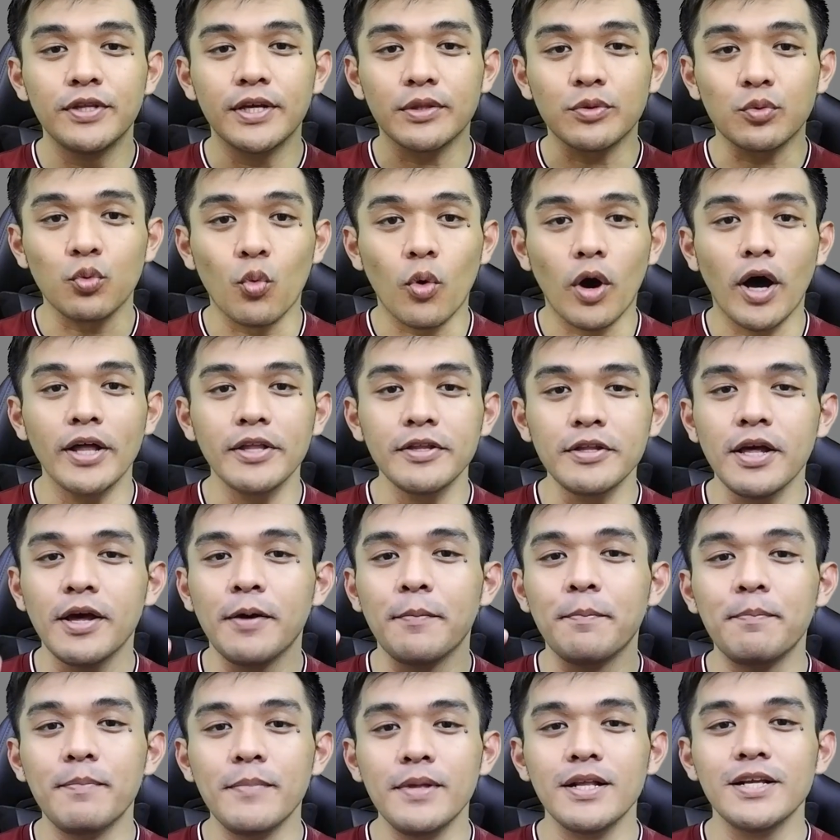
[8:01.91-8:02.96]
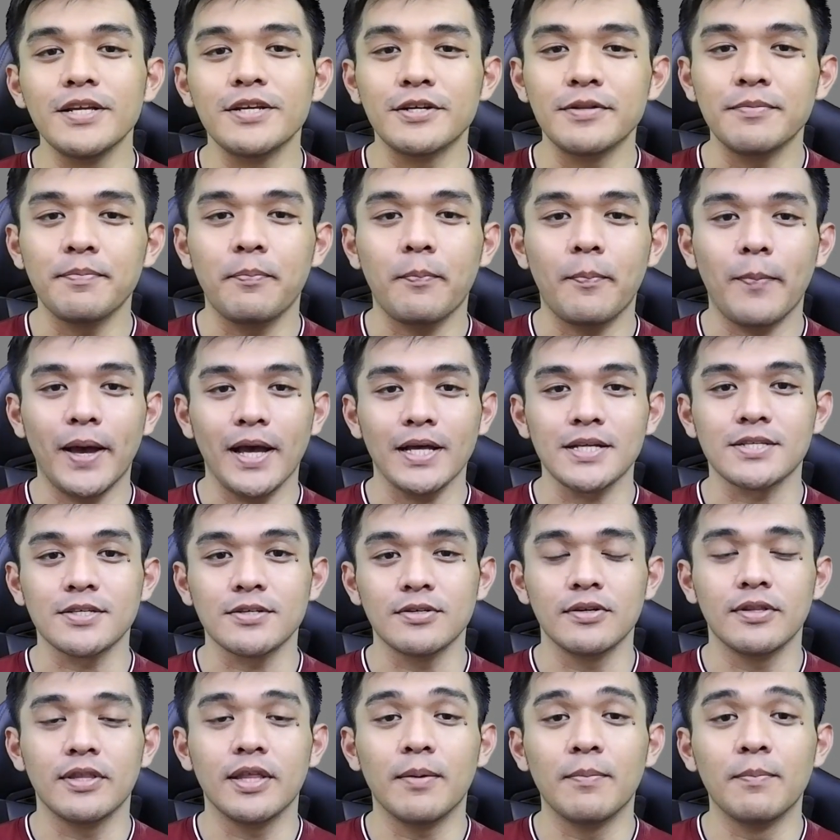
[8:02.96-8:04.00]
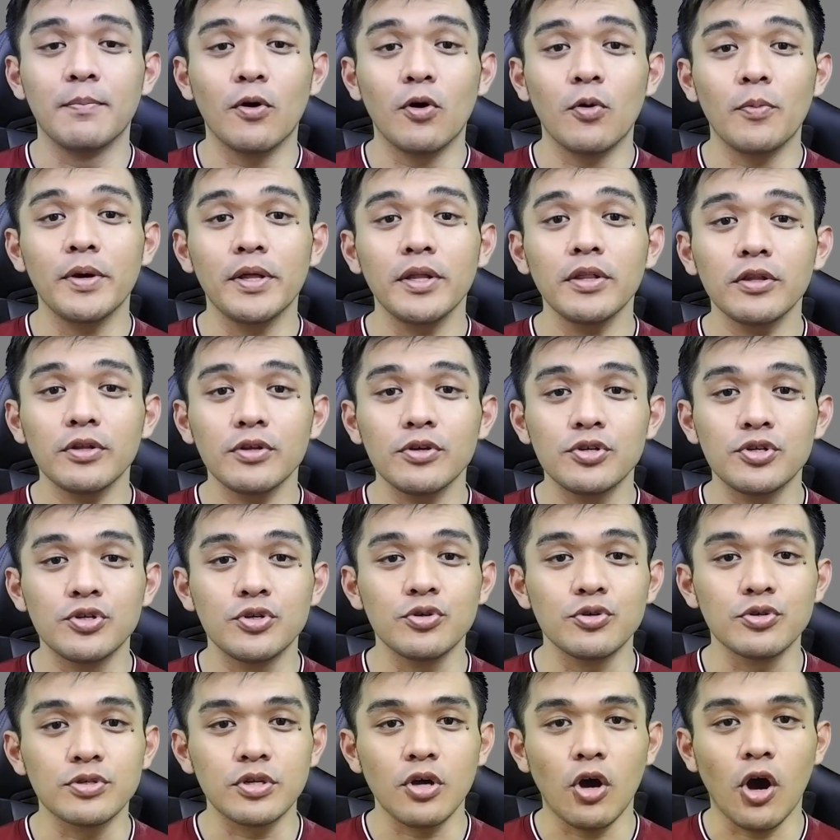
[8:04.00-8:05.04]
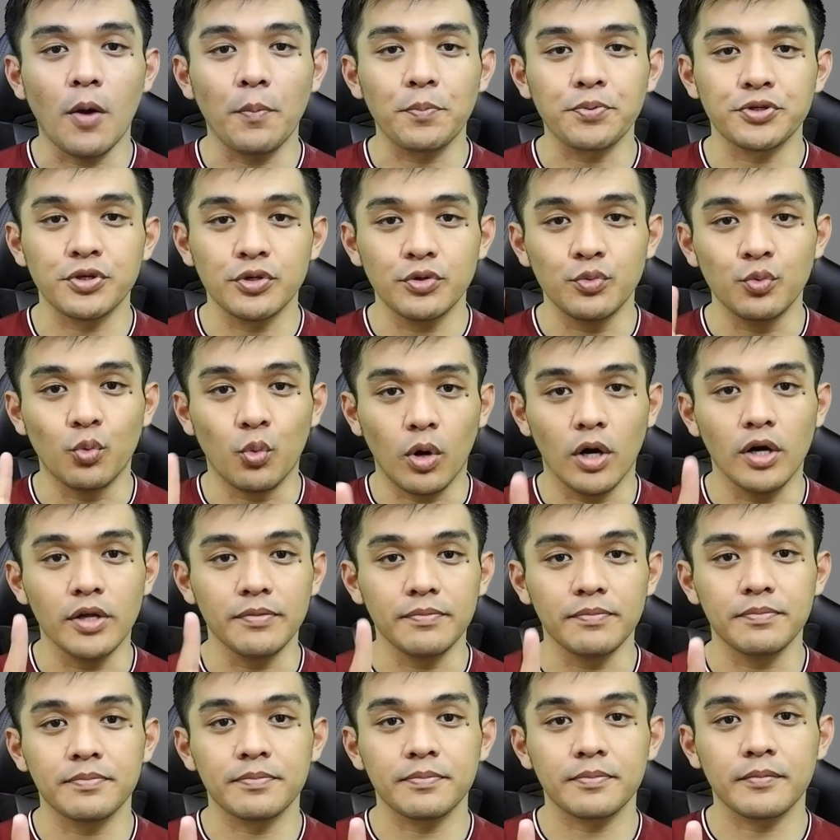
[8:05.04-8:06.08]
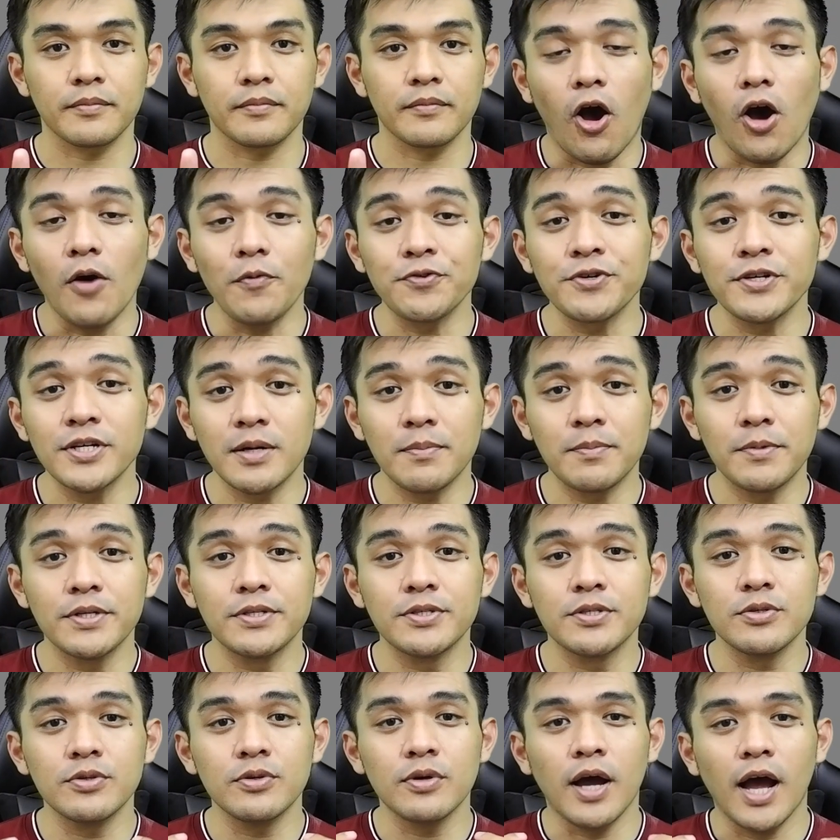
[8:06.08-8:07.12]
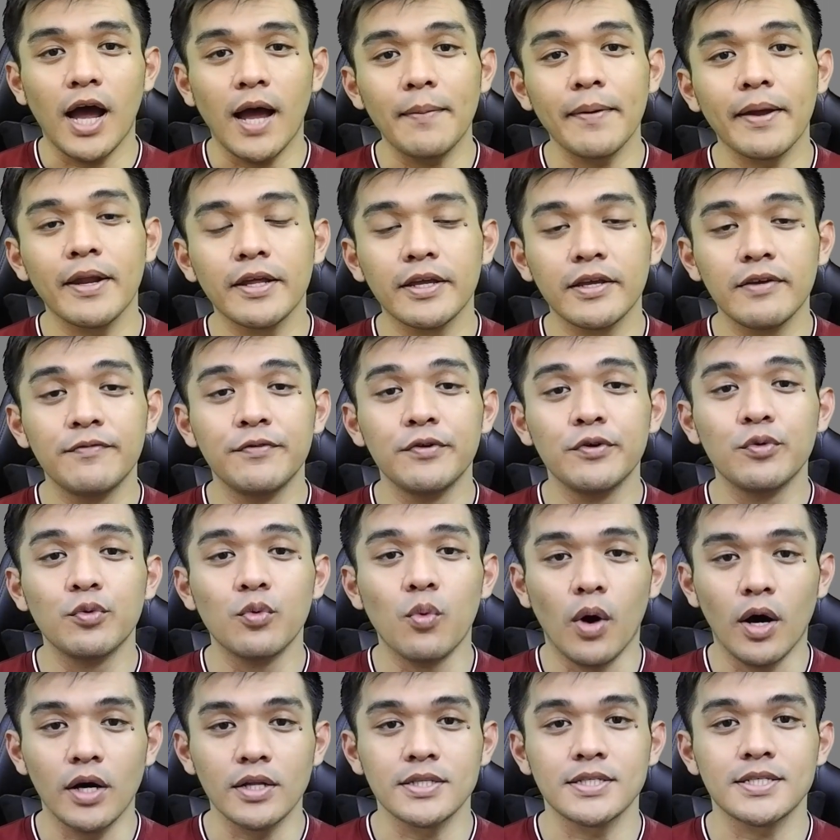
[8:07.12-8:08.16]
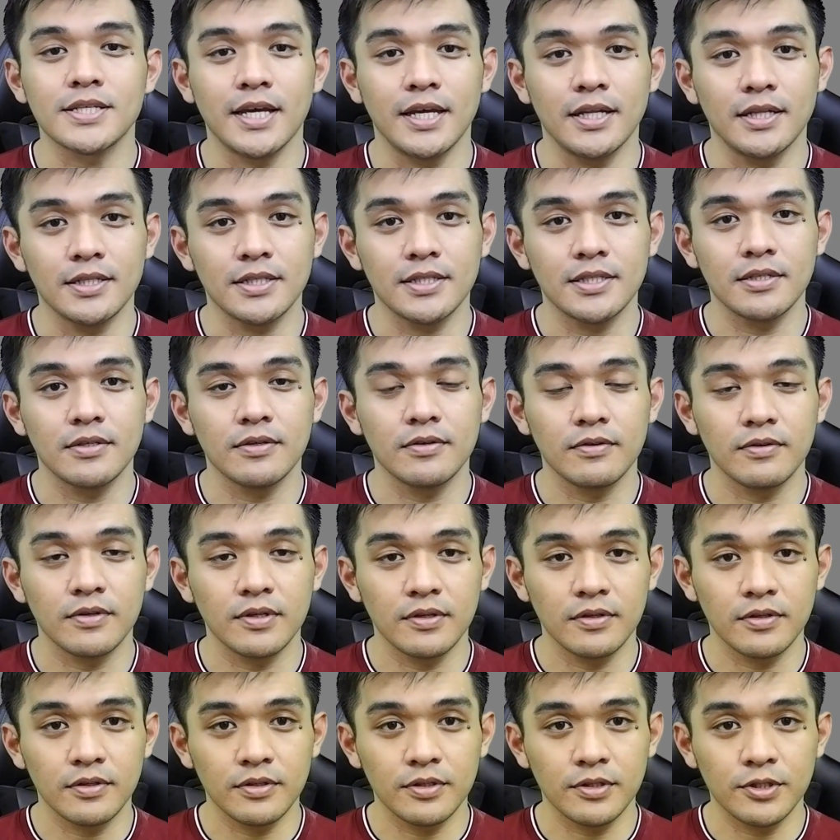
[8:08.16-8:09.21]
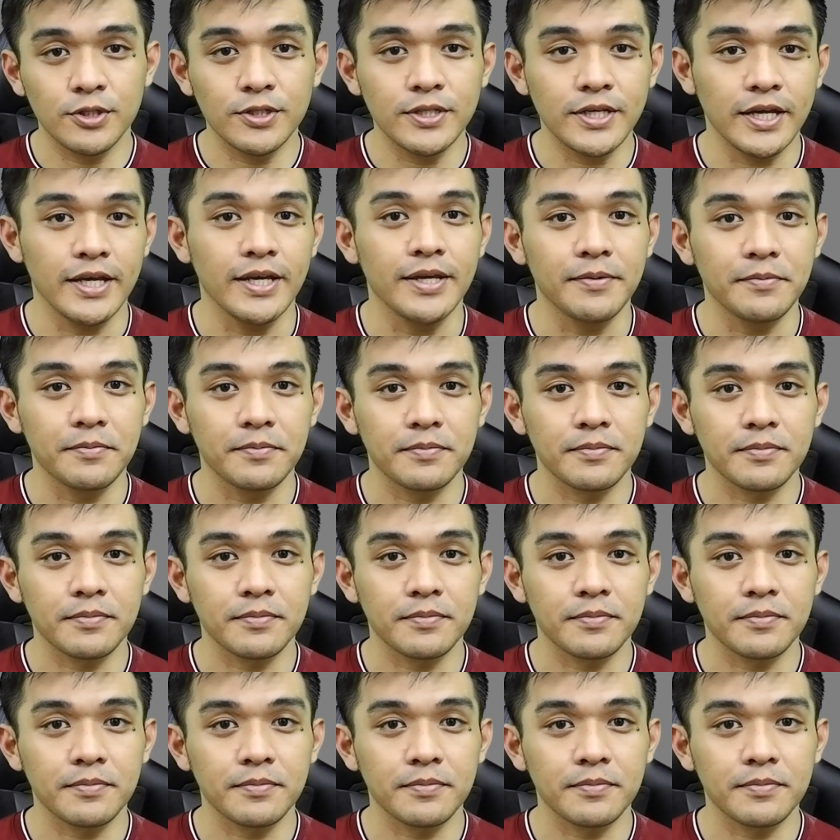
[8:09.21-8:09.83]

that 1 million peso the moment you choose option 1. Option number 2, I'm gonna give you 1 cent today.